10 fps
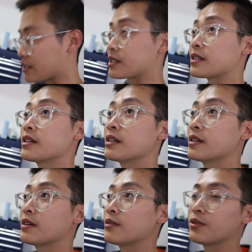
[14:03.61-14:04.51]
Actually,
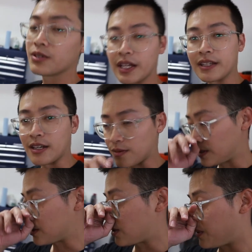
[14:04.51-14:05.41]
we'll do that in the next
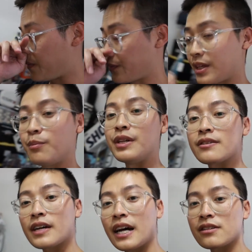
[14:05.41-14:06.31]
video. So peace
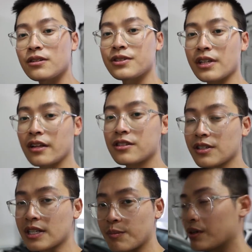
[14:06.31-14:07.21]
out, guys. All this other, just keep